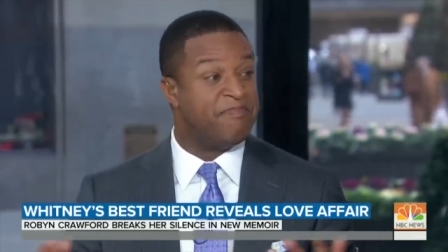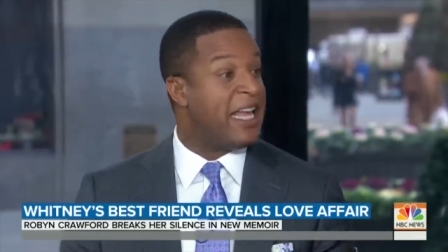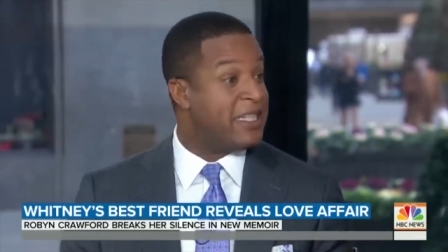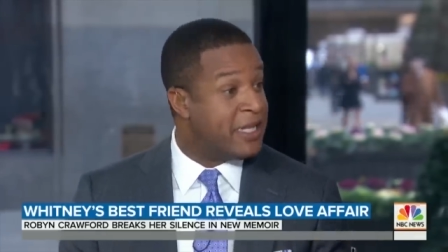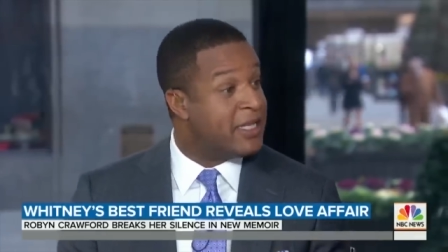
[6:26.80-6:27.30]

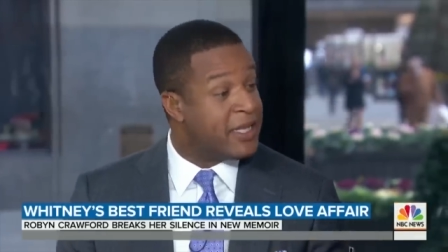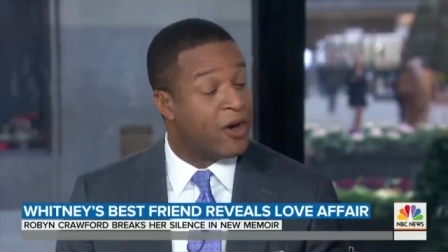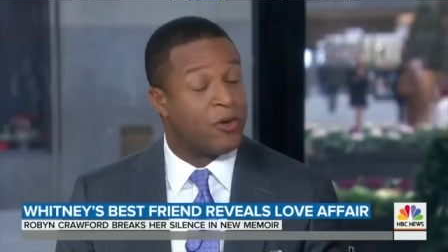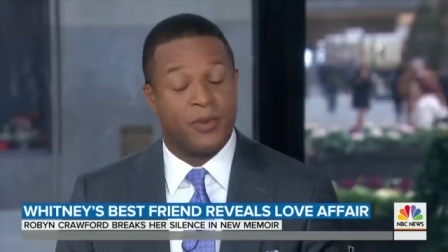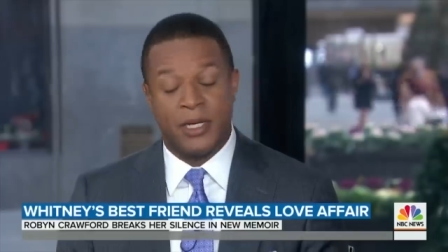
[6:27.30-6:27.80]
that didn't
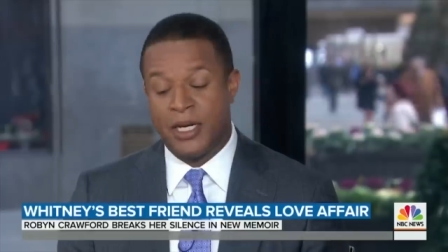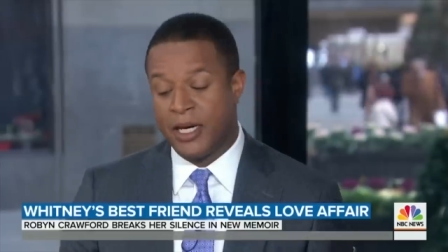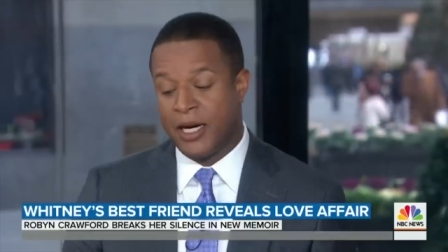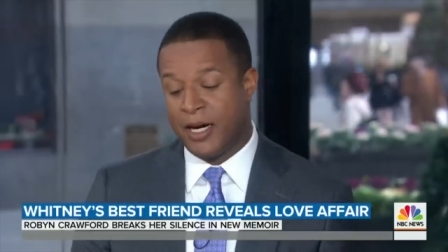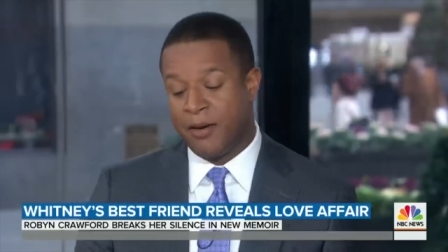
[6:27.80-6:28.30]
help.
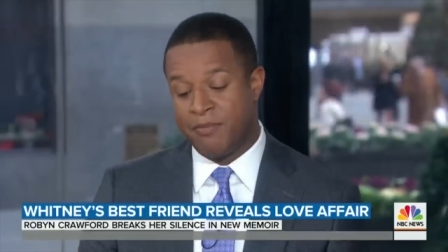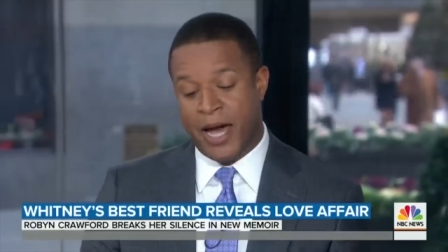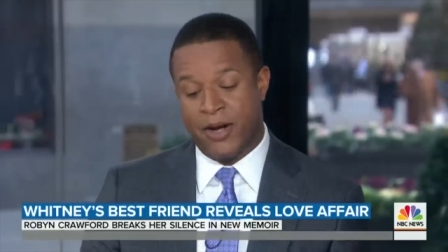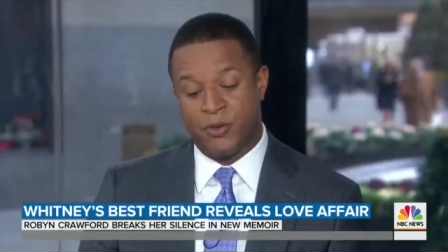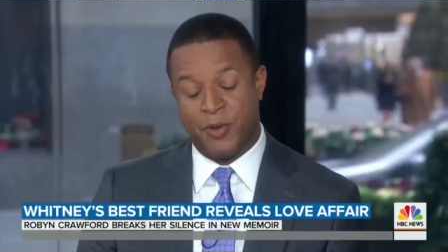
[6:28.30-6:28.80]
Uh,
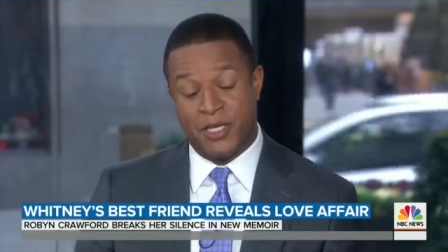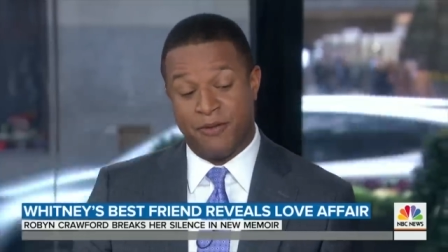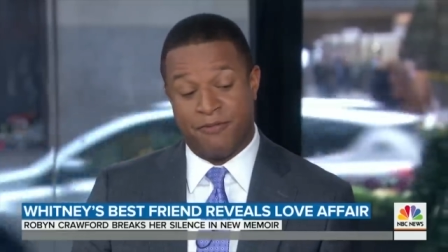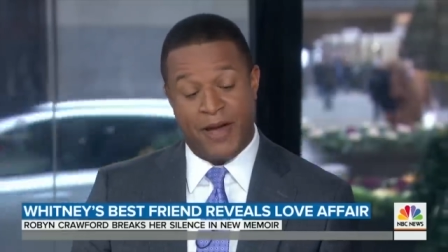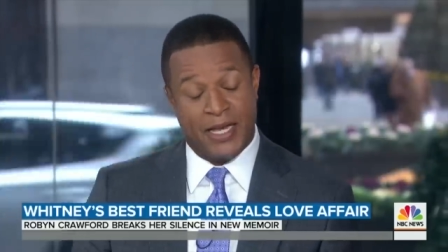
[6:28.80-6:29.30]
matters. But
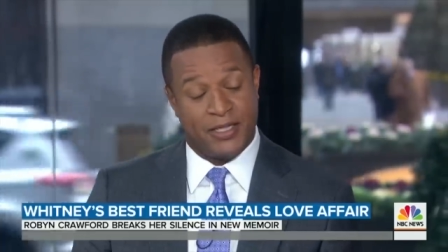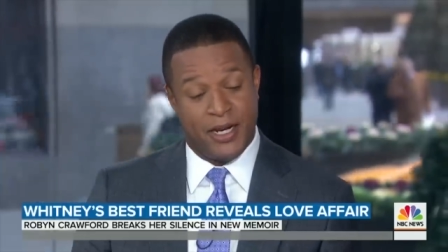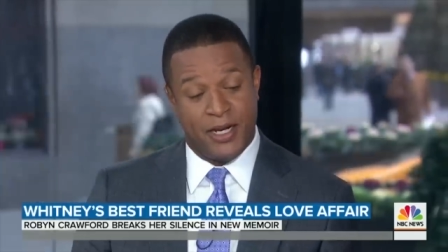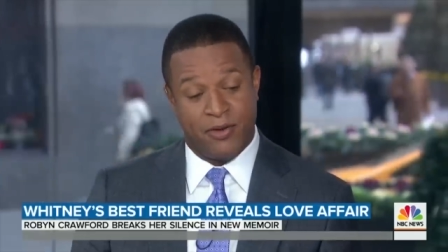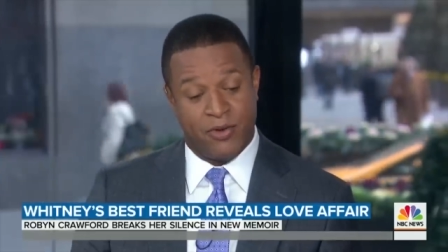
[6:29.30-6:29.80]
it's a
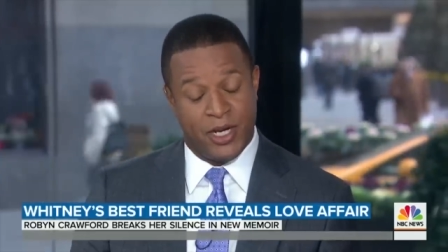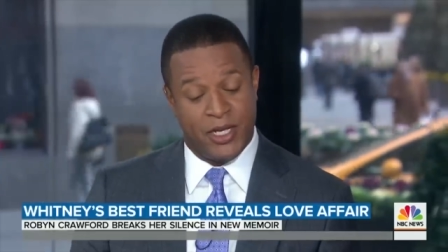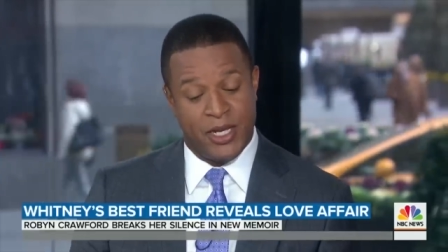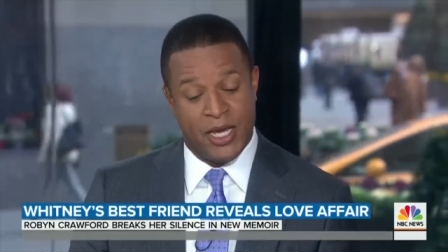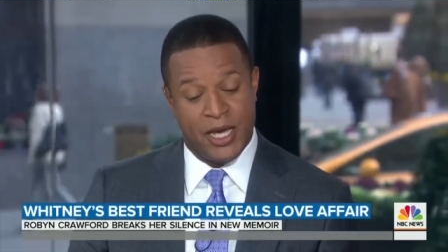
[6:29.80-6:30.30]
fascinating
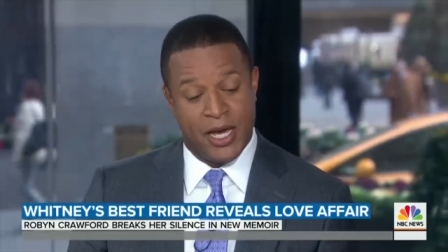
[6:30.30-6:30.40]
read.